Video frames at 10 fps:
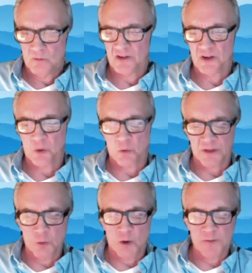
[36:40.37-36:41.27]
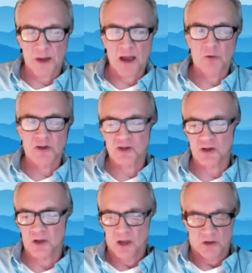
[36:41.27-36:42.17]
So within one
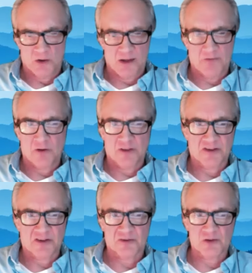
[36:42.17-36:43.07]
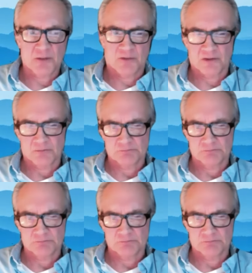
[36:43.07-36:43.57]
bioregion, you have all these extremes.